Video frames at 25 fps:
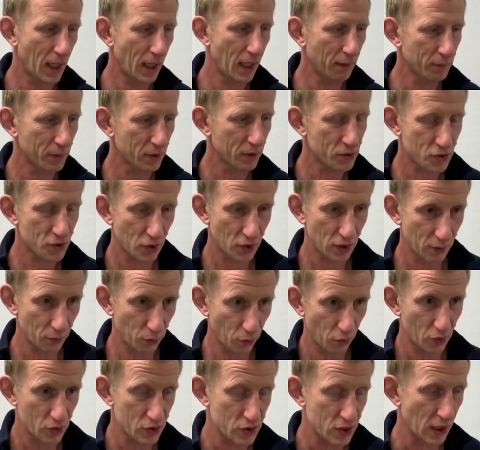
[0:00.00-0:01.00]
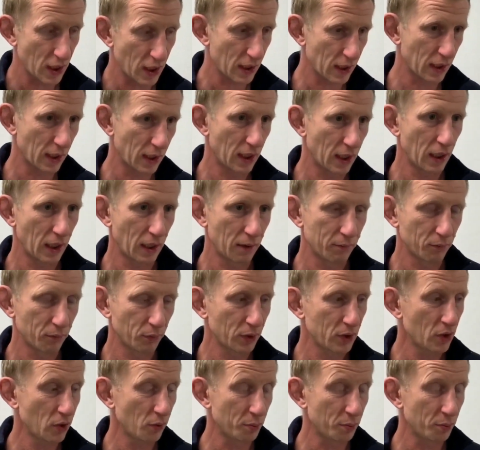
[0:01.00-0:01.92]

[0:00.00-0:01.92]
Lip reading: It certainly was, yeah.